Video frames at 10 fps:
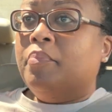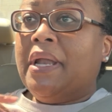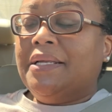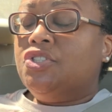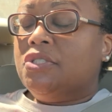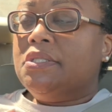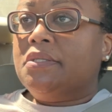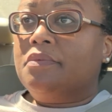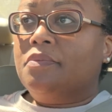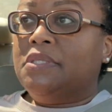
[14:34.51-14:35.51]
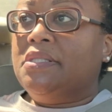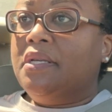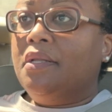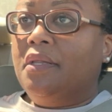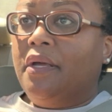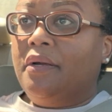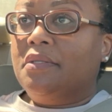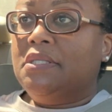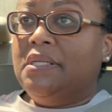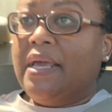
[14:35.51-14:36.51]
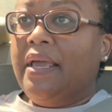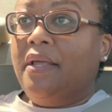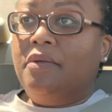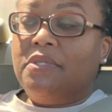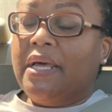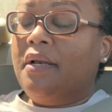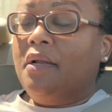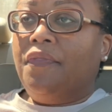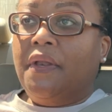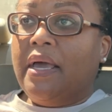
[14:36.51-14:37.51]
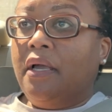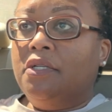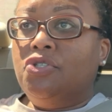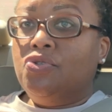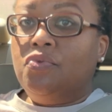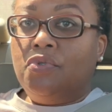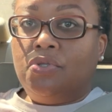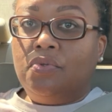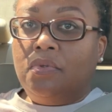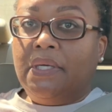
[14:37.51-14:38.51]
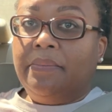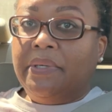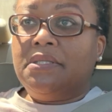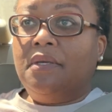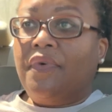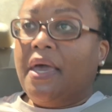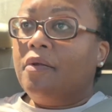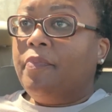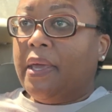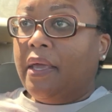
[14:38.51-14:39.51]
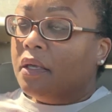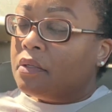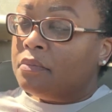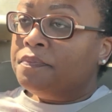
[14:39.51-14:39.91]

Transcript: But I just was sitting there today and it was like nothing I could do to get myself out of pain.